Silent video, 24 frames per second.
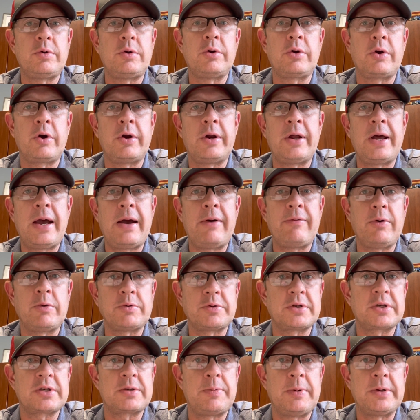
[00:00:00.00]
you're going to have
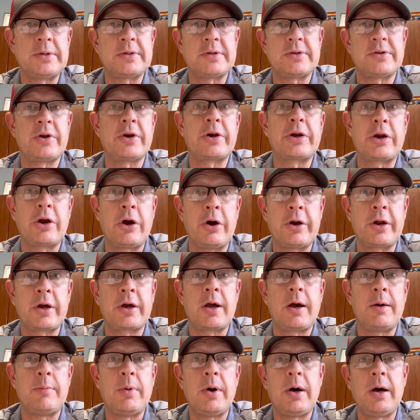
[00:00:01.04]
those expenses that are going to
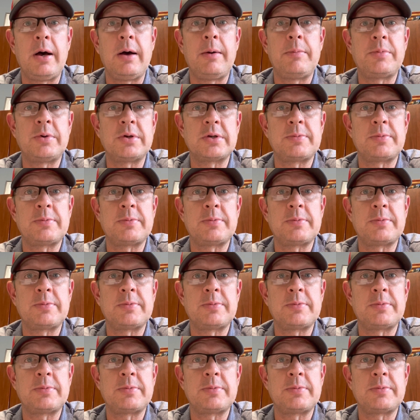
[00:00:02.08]
come up.